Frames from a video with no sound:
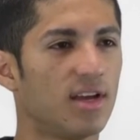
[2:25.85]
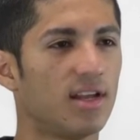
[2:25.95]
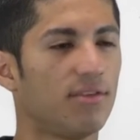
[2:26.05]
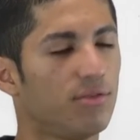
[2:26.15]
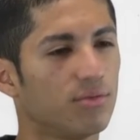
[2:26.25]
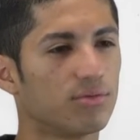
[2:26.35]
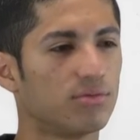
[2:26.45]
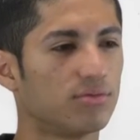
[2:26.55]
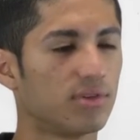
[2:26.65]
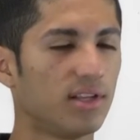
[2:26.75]
and if you're
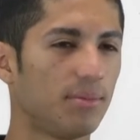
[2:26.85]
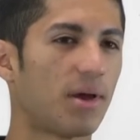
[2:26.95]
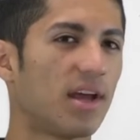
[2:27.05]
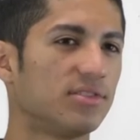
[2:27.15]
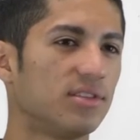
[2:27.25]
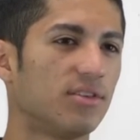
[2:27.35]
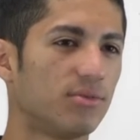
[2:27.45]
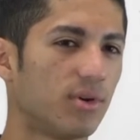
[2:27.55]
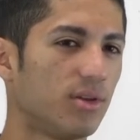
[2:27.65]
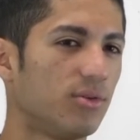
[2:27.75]
really passionate
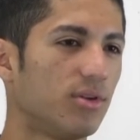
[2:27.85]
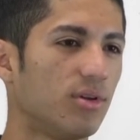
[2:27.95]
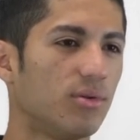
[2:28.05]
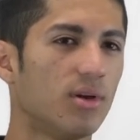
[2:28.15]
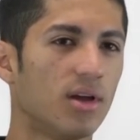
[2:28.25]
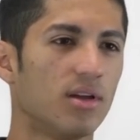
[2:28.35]
of what you do,